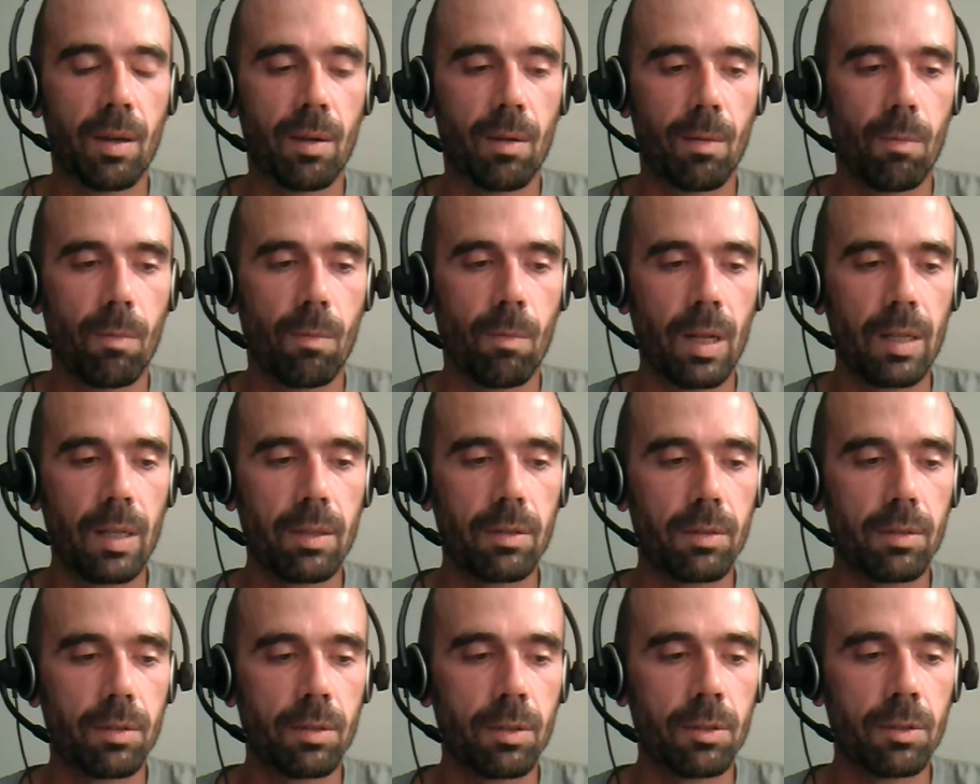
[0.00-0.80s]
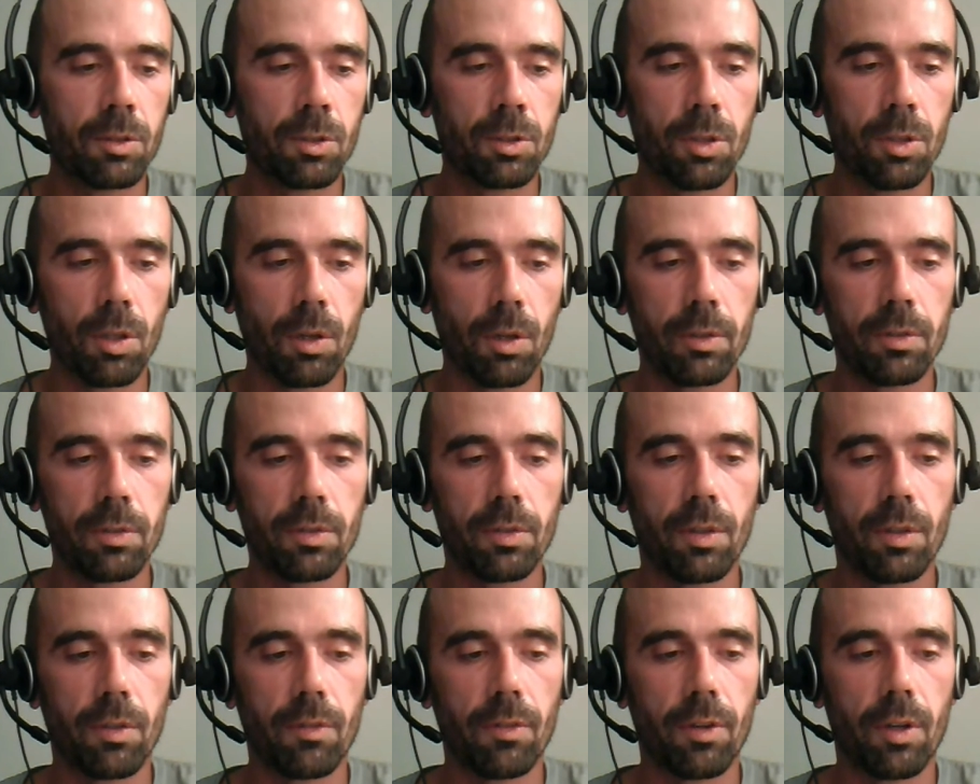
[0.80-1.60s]
Well, the
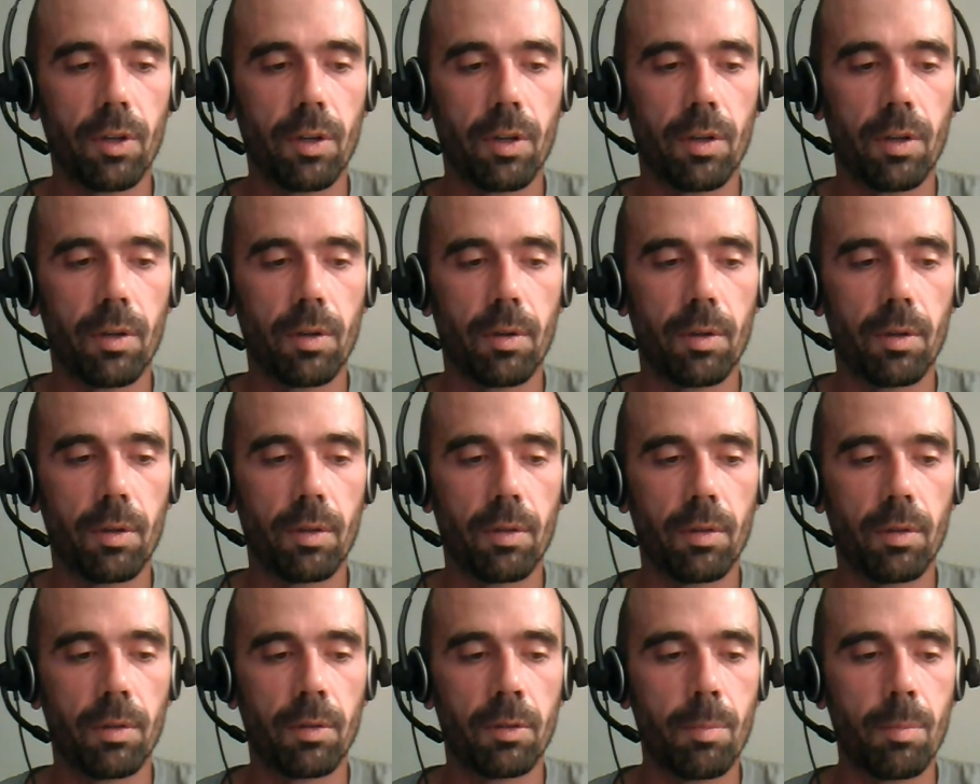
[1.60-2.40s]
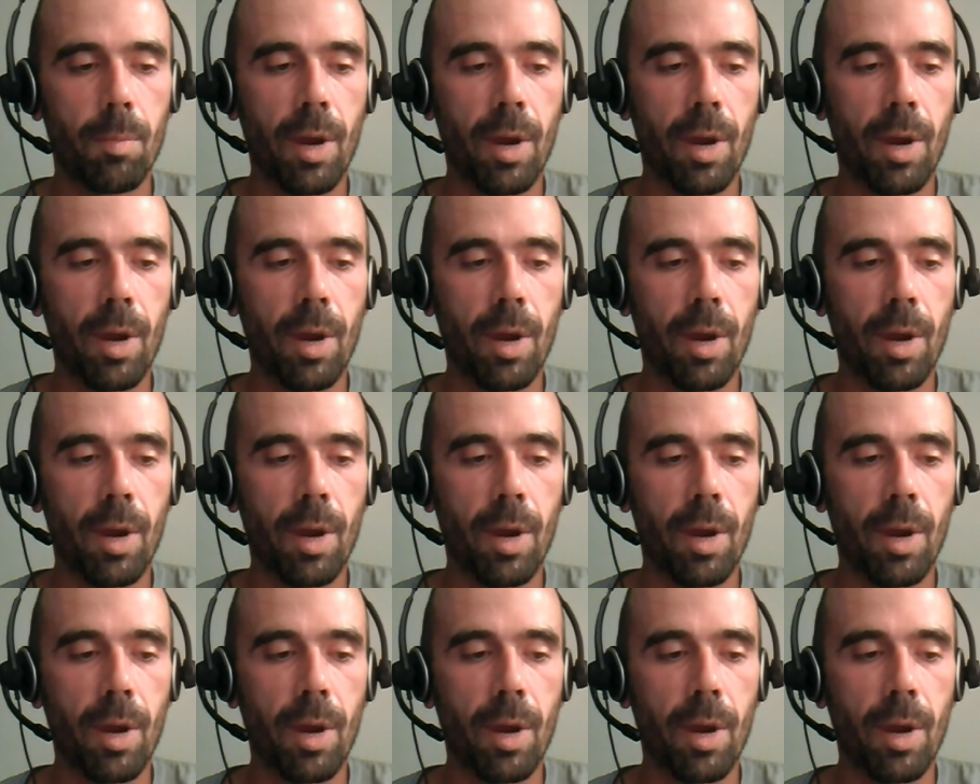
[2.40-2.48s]
choice of the